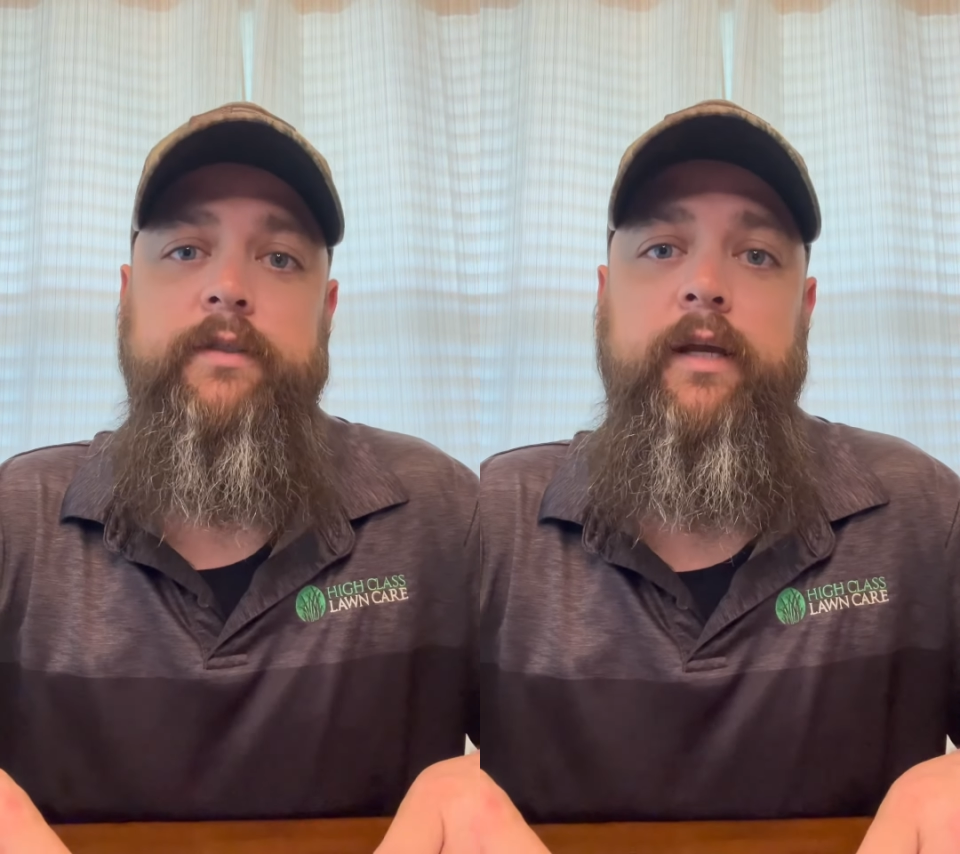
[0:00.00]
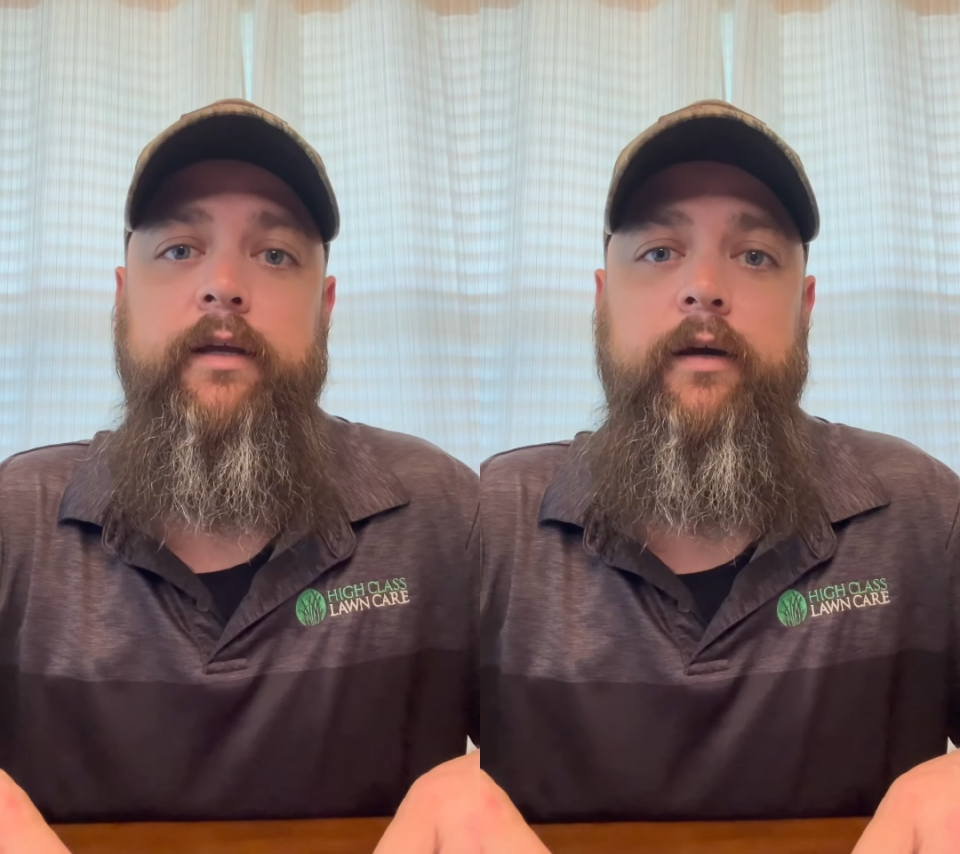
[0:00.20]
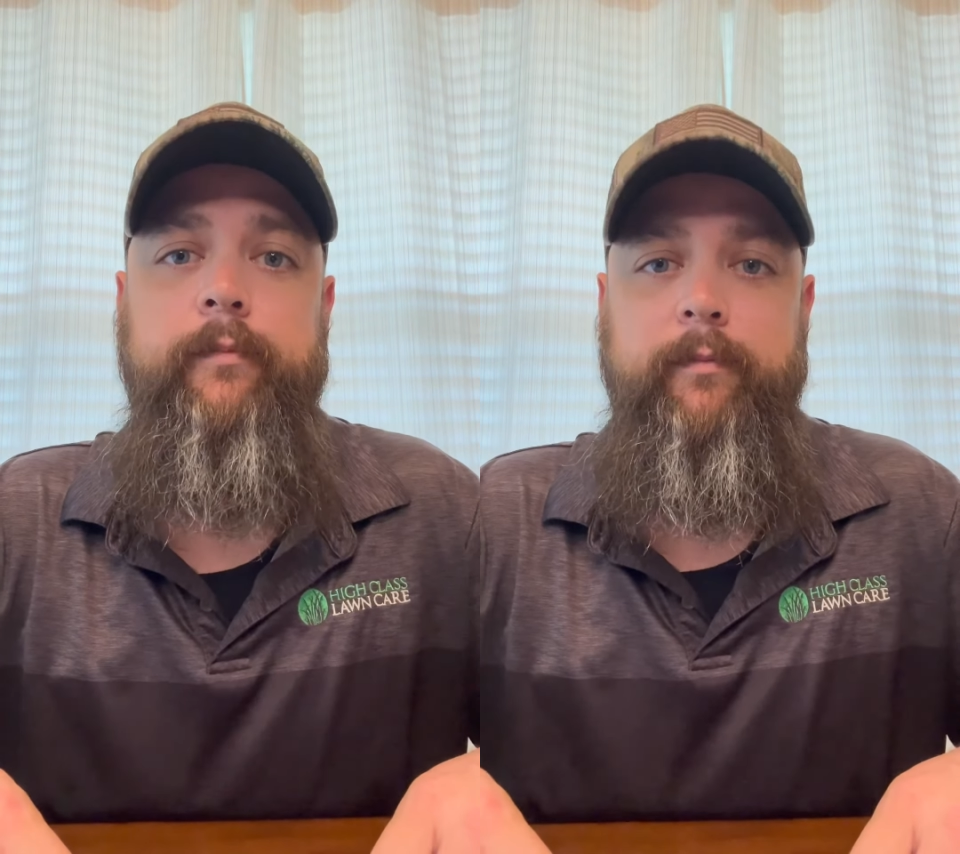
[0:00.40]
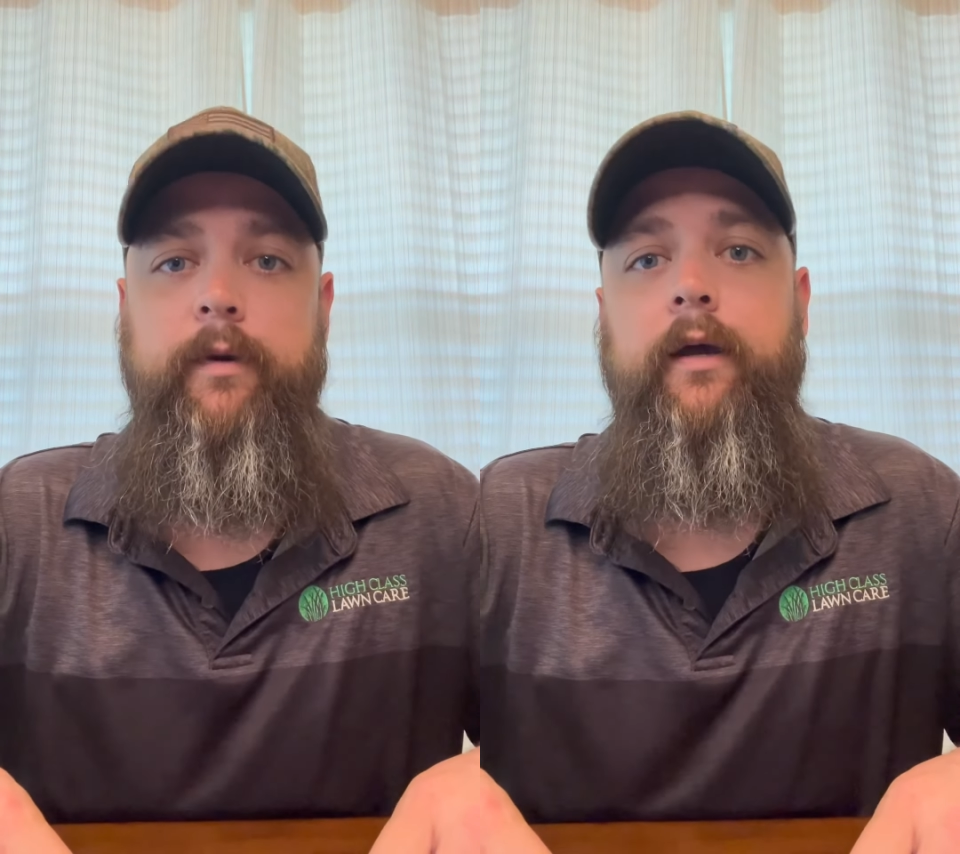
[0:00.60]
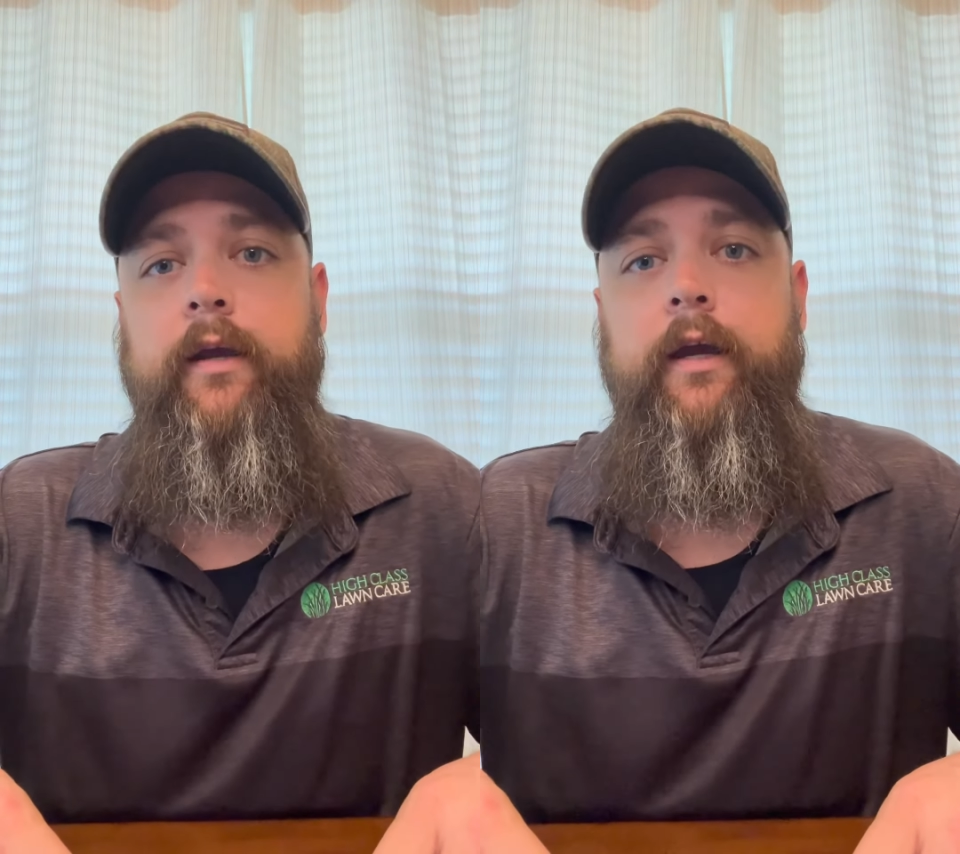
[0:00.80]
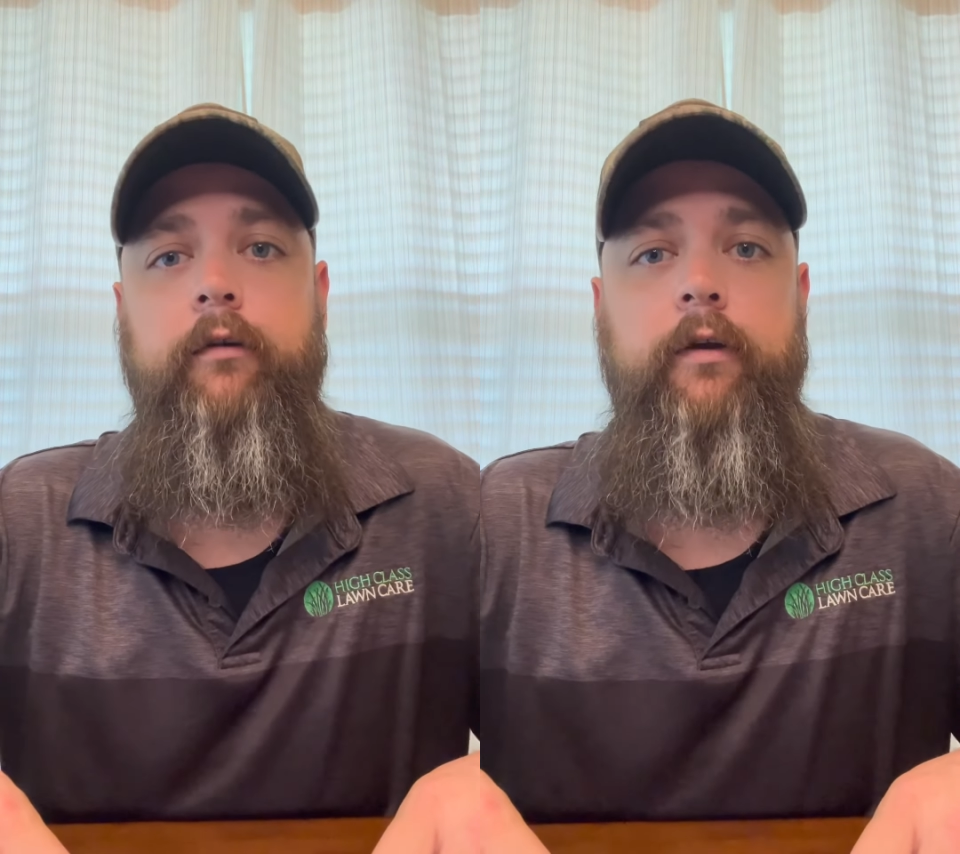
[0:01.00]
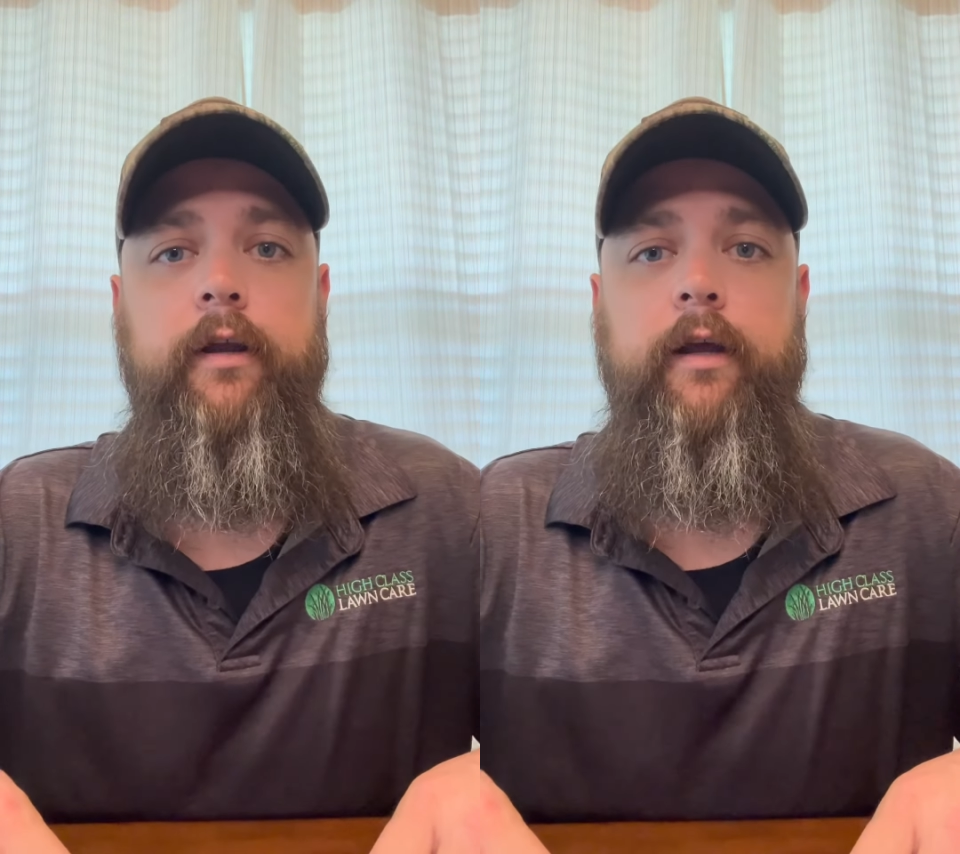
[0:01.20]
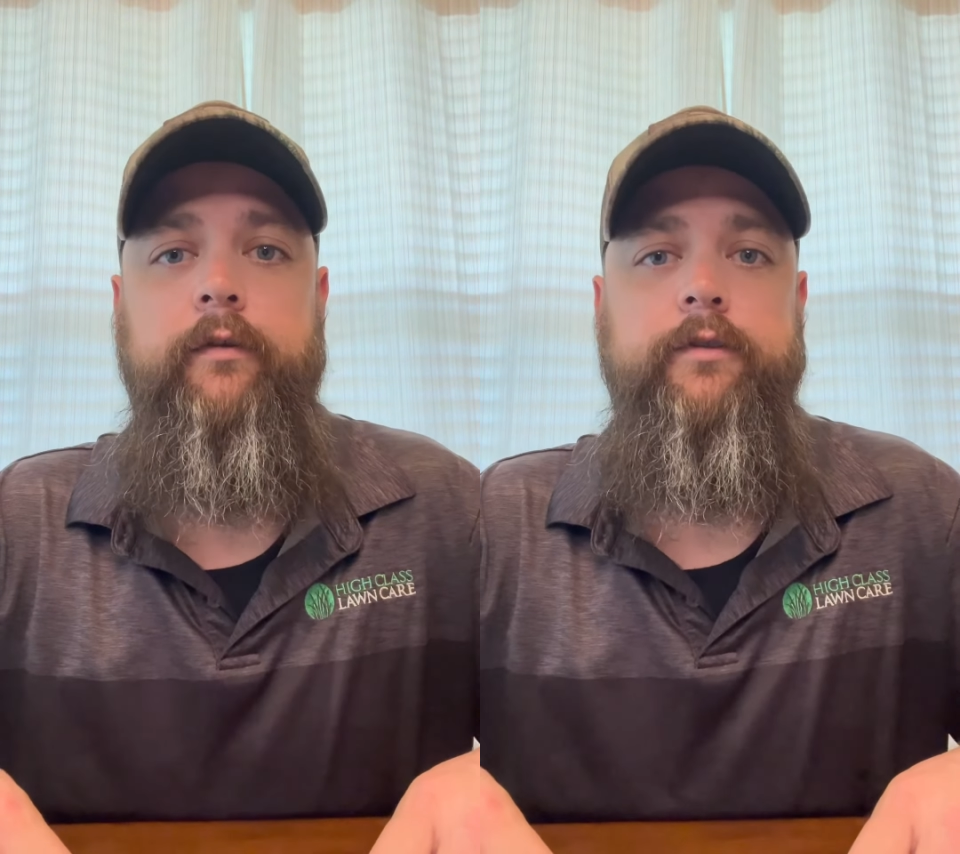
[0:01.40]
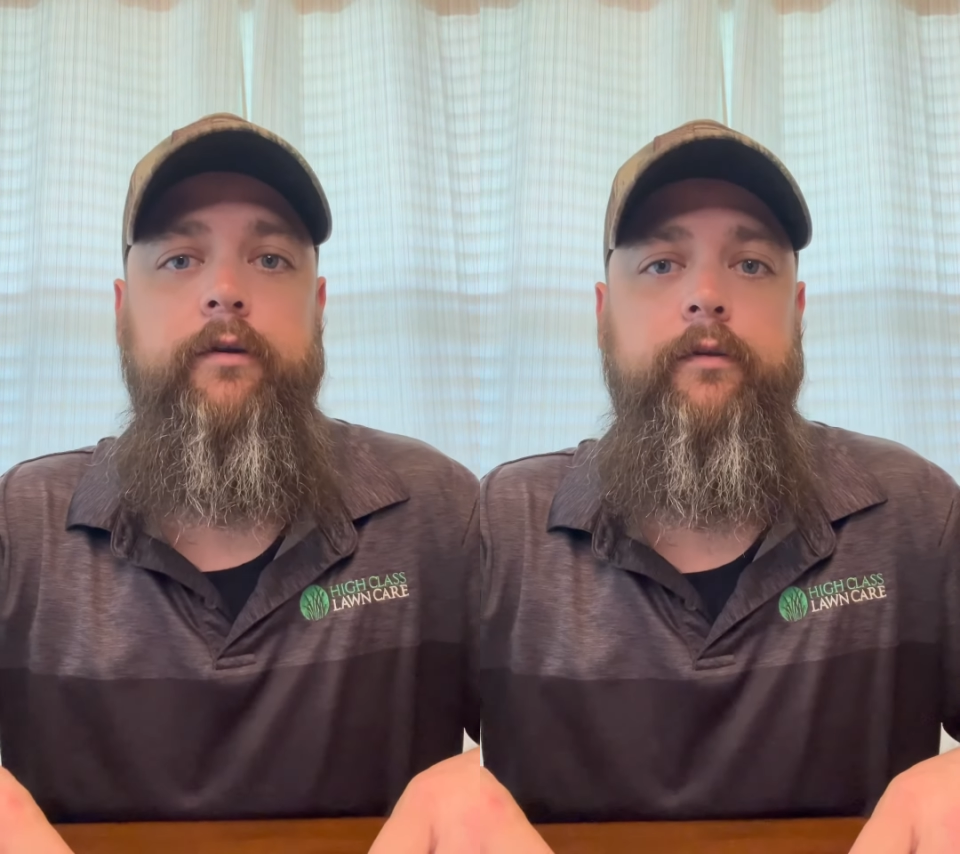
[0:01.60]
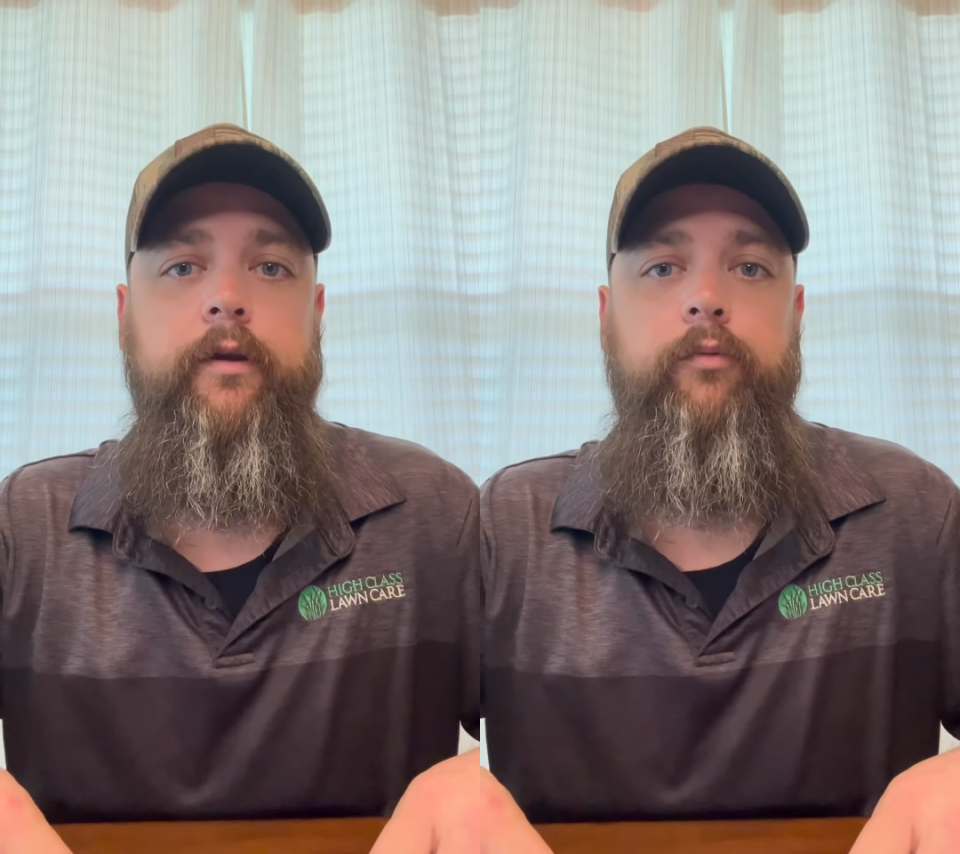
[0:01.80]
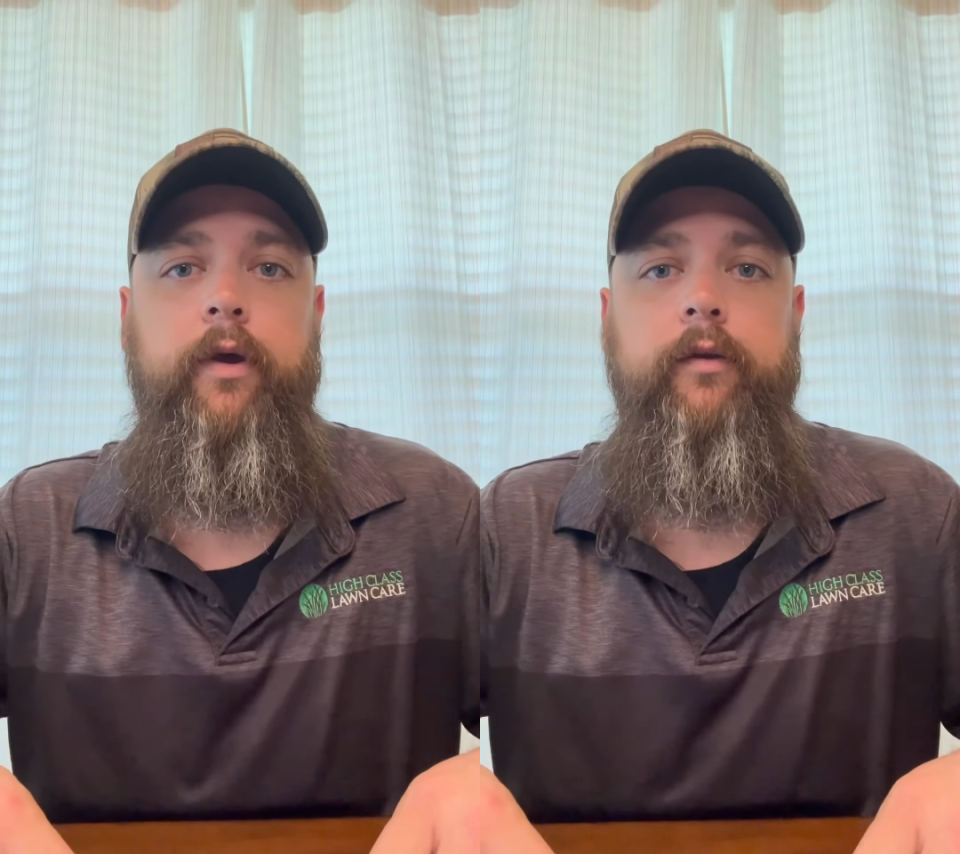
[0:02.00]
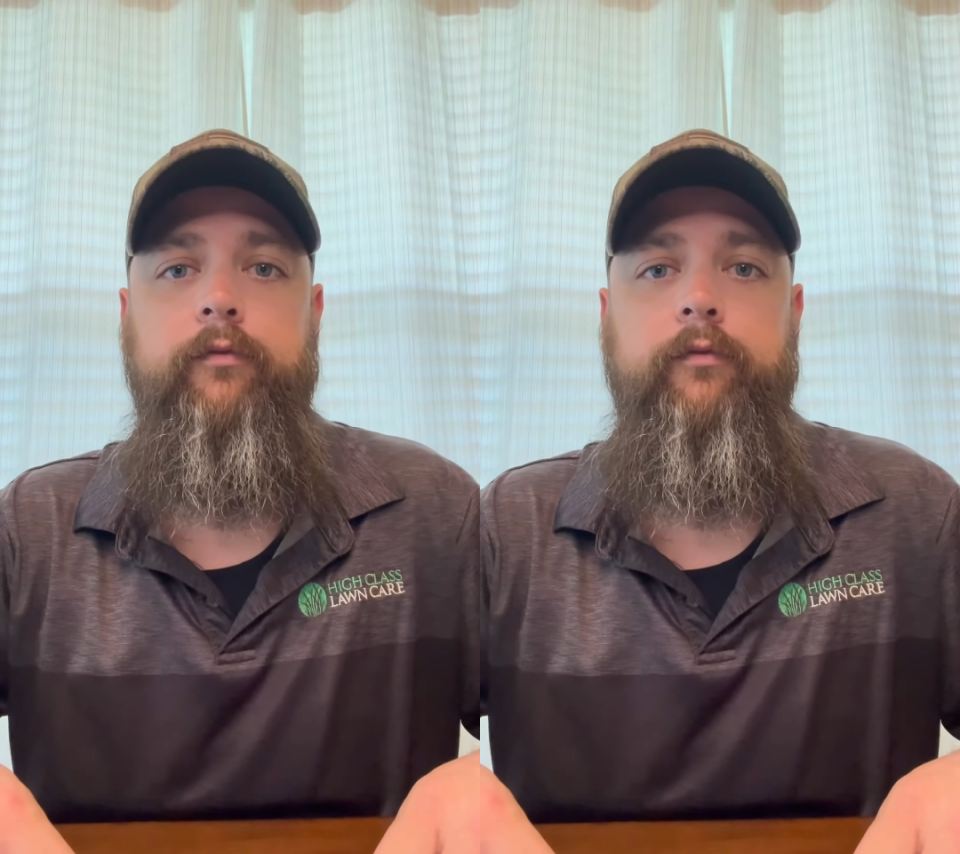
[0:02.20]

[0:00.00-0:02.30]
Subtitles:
income in my account right now. It's already there waiting